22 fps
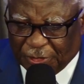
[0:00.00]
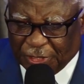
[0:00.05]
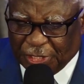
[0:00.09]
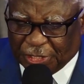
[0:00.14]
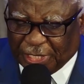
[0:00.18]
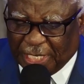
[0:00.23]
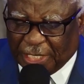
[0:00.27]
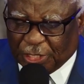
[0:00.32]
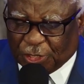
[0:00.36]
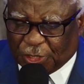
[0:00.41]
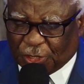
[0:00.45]
He
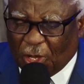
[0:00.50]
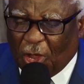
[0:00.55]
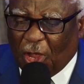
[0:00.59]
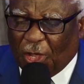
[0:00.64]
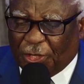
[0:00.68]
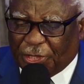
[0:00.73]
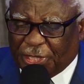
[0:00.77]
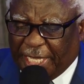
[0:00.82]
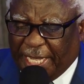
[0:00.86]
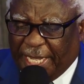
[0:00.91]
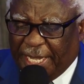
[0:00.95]
said, so
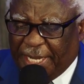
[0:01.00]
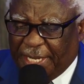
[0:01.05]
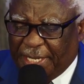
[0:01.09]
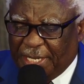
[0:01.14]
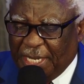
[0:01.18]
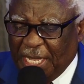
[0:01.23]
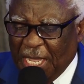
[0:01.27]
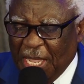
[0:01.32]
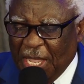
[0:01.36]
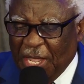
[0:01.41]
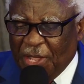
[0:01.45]

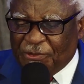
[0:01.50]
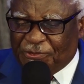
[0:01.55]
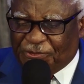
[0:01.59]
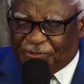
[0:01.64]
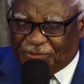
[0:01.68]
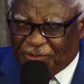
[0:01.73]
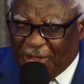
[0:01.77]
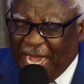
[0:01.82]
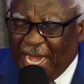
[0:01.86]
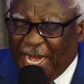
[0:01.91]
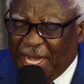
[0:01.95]
then,
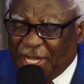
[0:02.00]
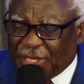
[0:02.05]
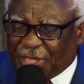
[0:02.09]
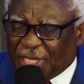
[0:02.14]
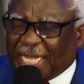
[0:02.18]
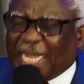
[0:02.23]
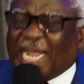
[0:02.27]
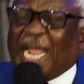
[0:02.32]
faith